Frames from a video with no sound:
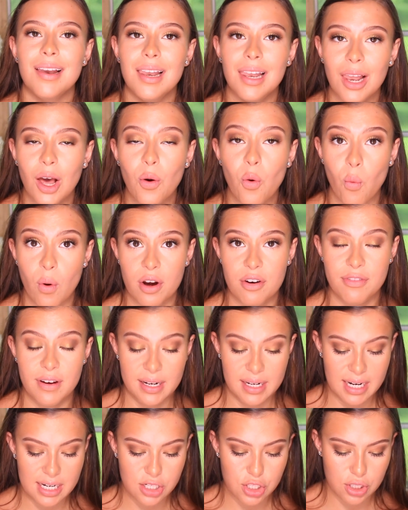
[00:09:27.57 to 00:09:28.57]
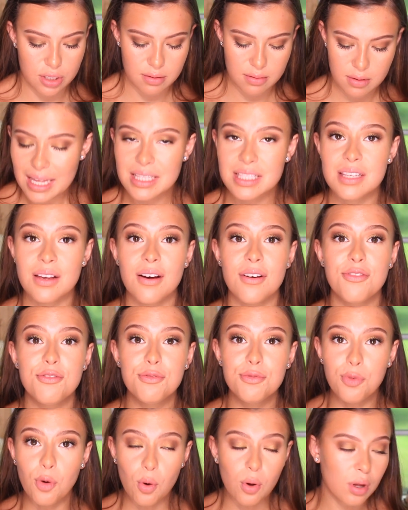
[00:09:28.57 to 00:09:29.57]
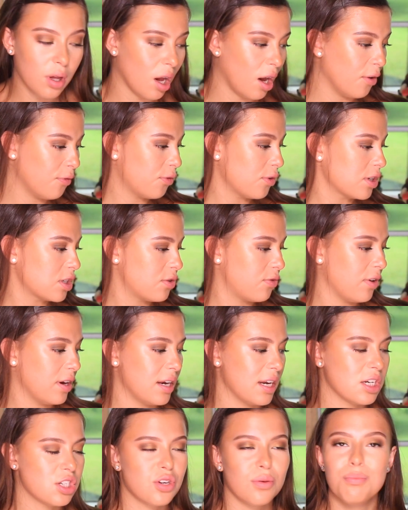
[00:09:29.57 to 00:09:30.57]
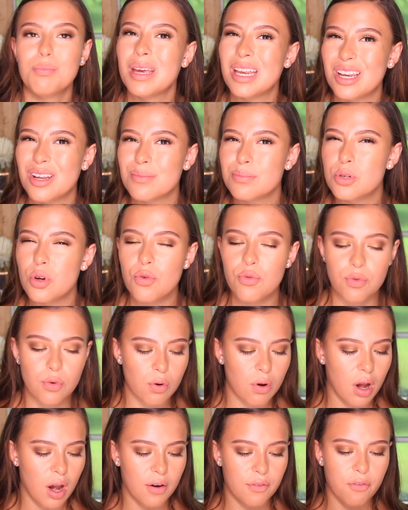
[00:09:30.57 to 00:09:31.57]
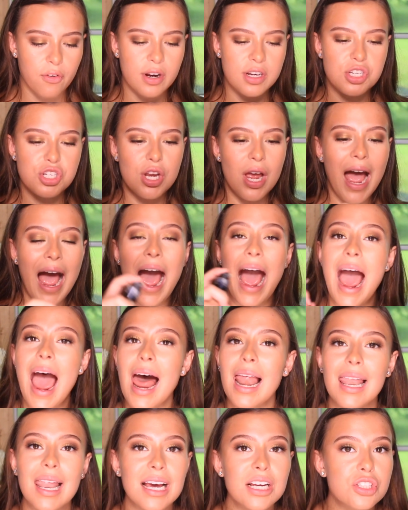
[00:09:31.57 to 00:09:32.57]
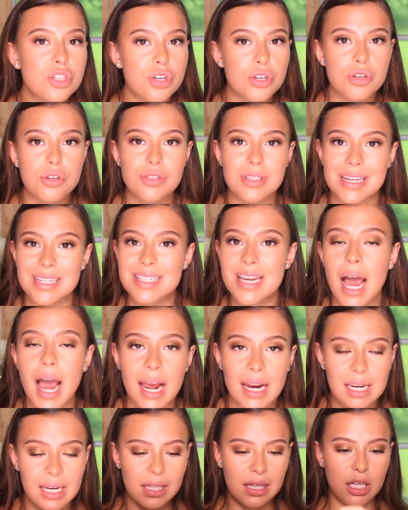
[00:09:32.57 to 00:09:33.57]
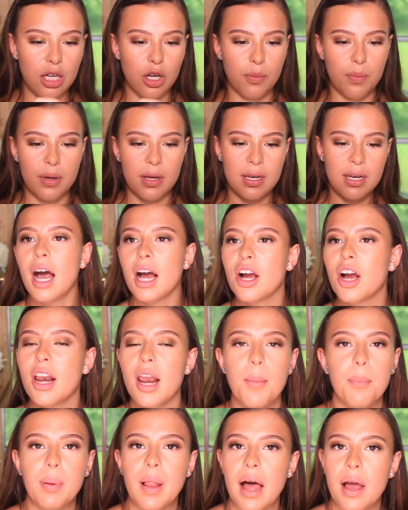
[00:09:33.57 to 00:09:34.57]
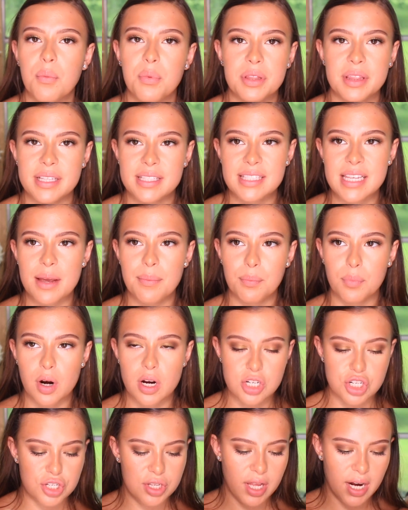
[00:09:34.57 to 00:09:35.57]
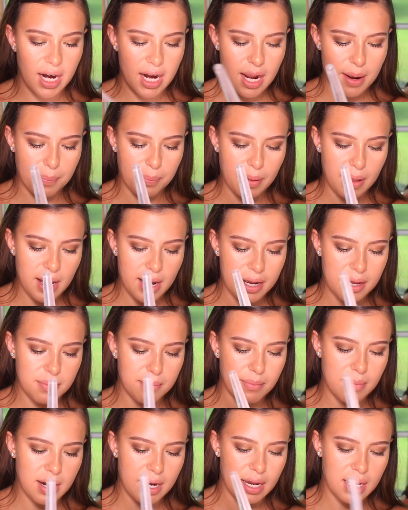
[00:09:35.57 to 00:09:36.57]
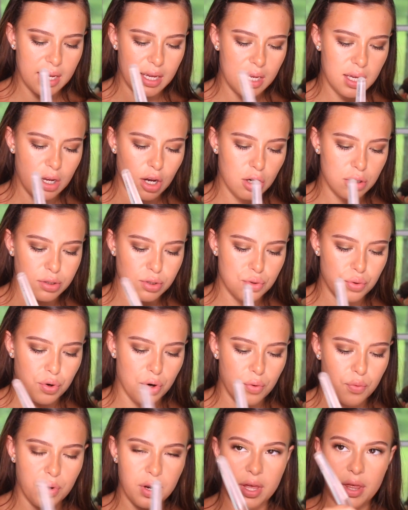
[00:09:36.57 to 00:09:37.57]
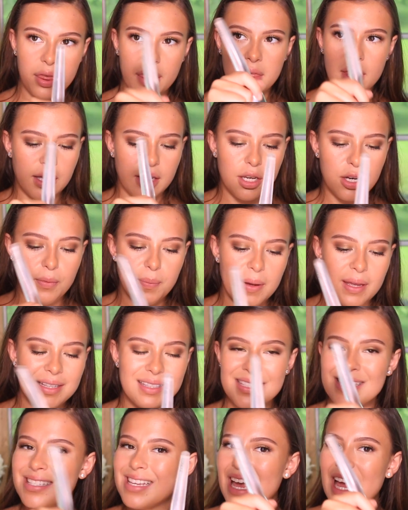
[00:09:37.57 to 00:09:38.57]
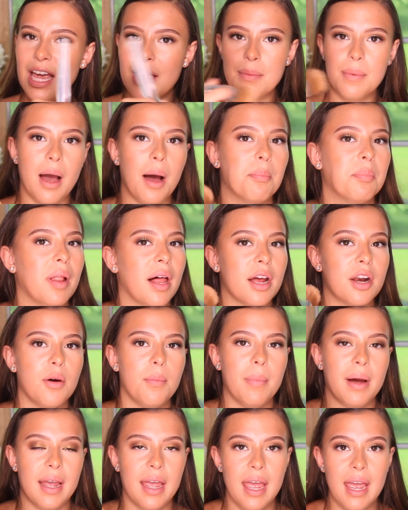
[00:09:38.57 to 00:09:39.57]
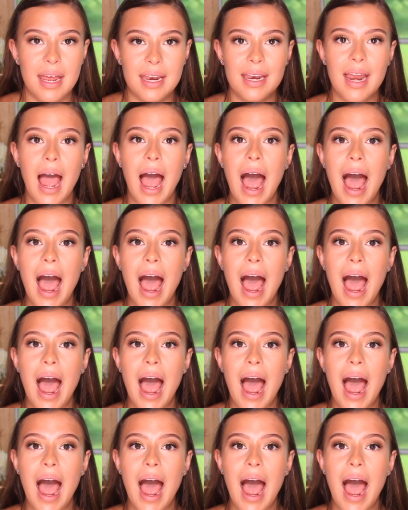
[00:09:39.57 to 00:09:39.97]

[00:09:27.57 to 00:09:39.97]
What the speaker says: Longwear Foundation. It's a full coverage foundation, medium to full coverage. I like to use a tiny little bit. I'm gonna apply with the same brush that I apply my contour with. Little bit, same, applying on my hand.